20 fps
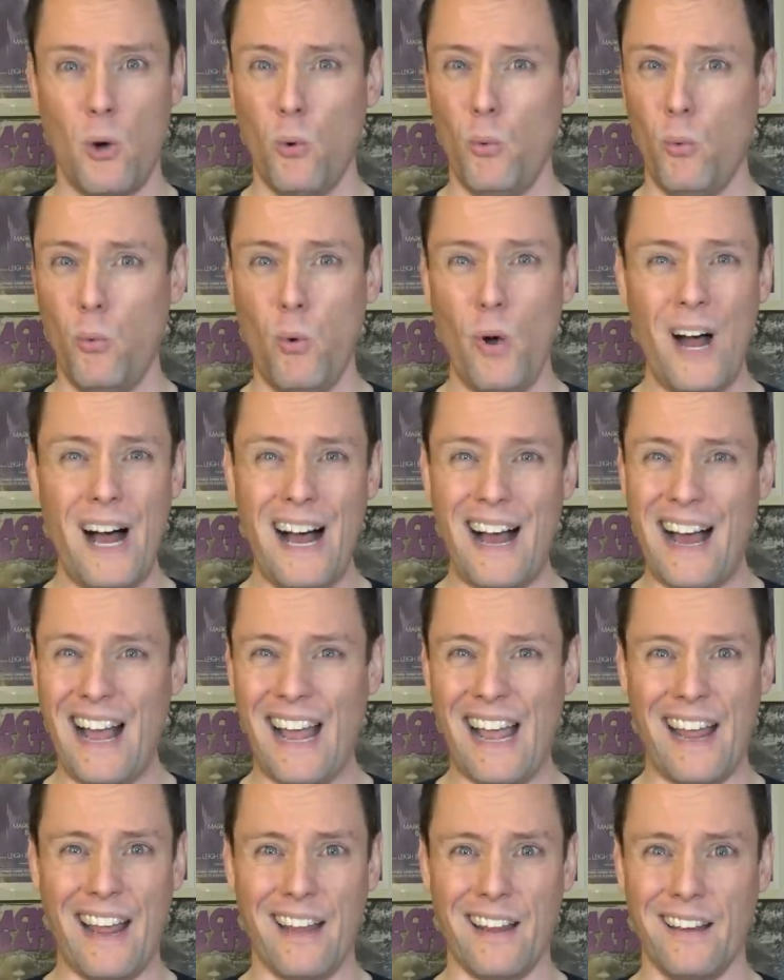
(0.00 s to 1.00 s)

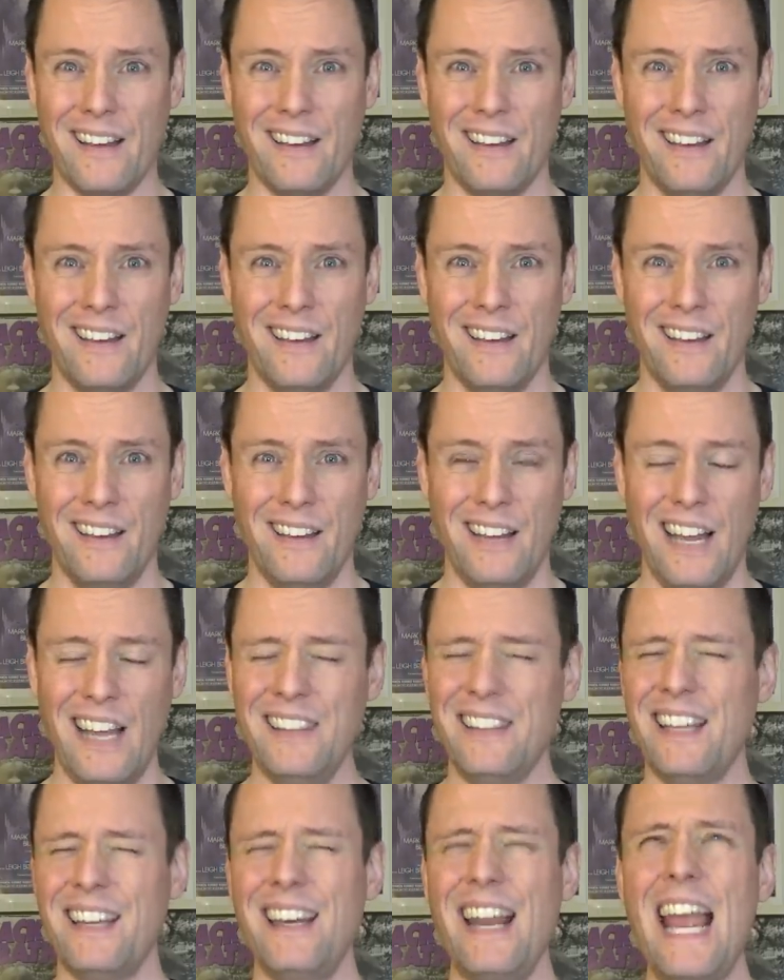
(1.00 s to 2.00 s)
Why?
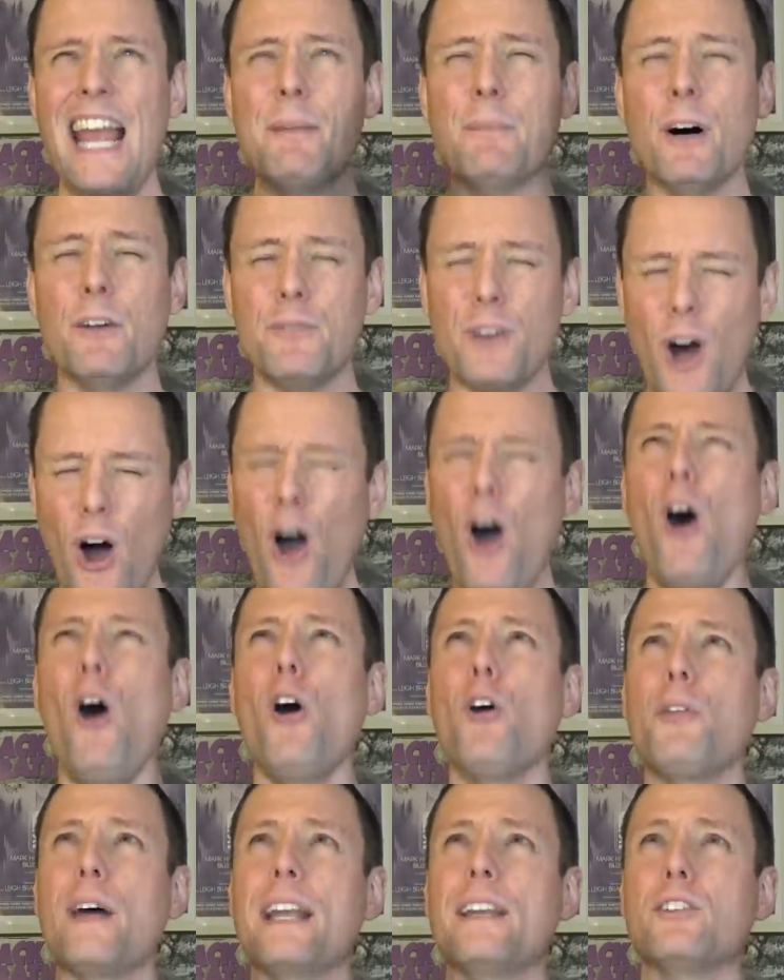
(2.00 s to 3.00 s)
In the name of
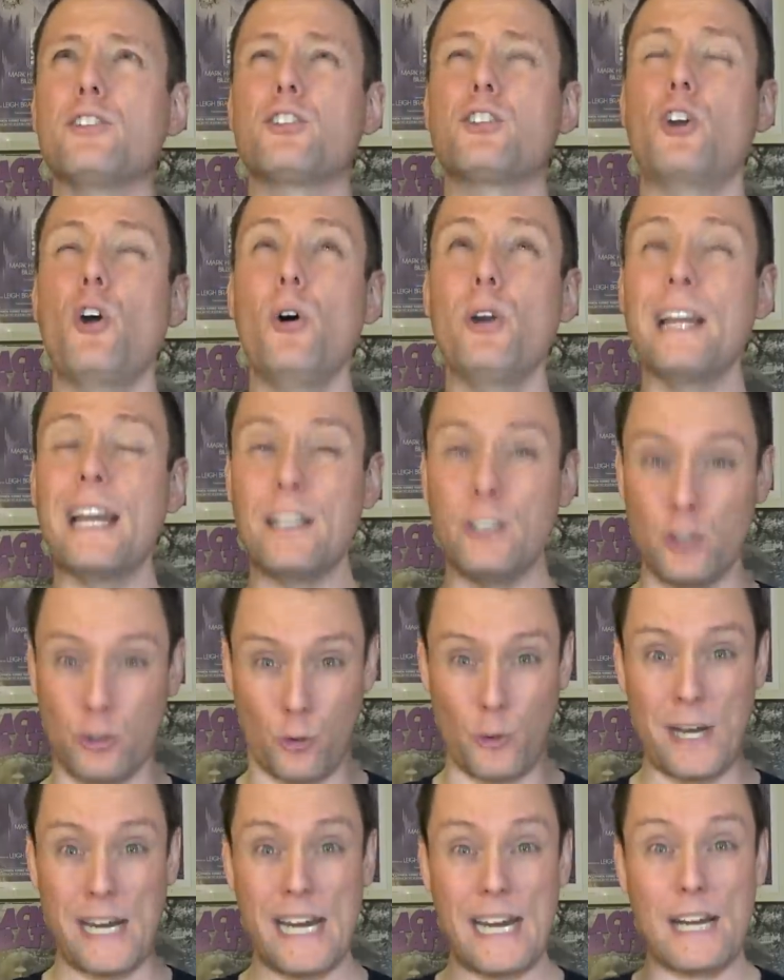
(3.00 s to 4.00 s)
all that is good and
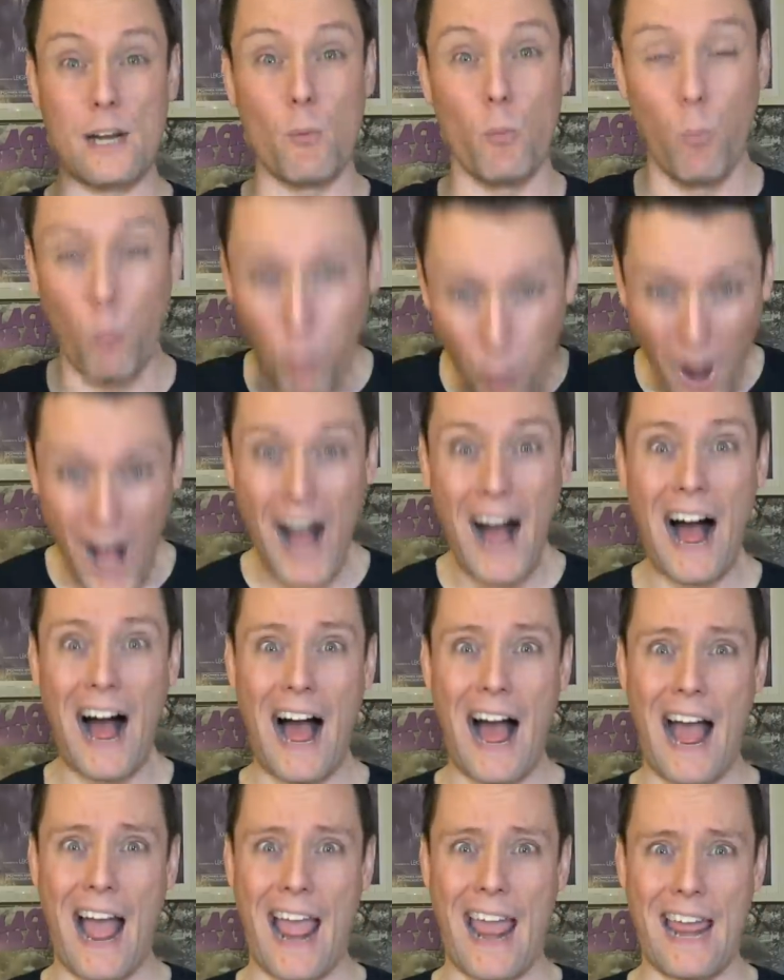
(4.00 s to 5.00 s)
green,
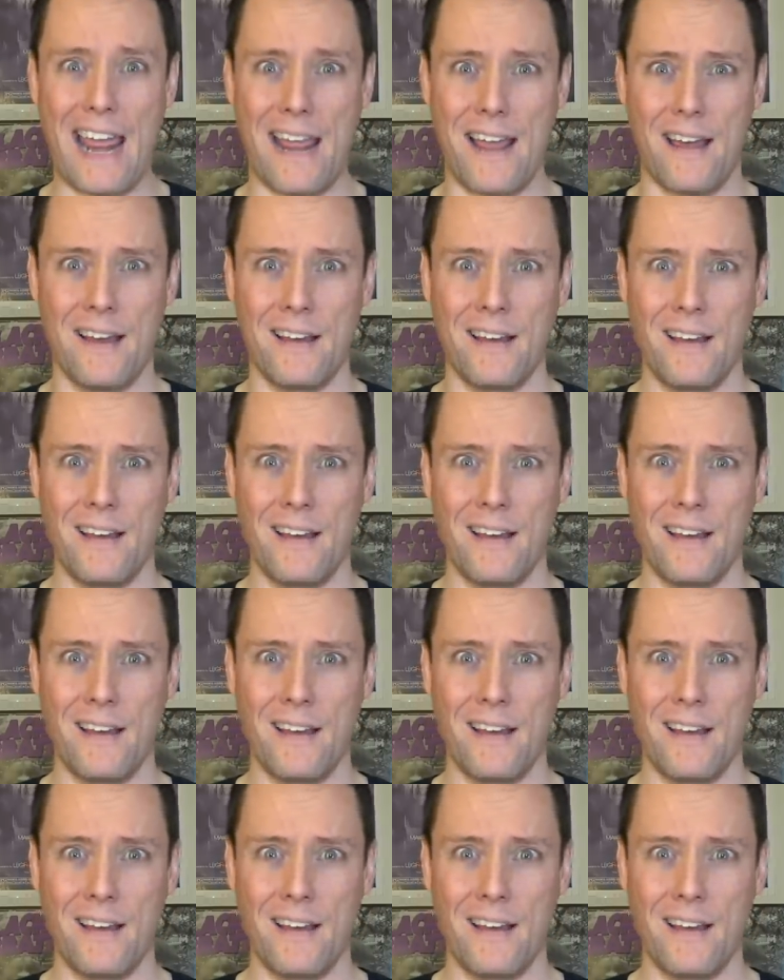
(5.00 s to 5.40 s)
why?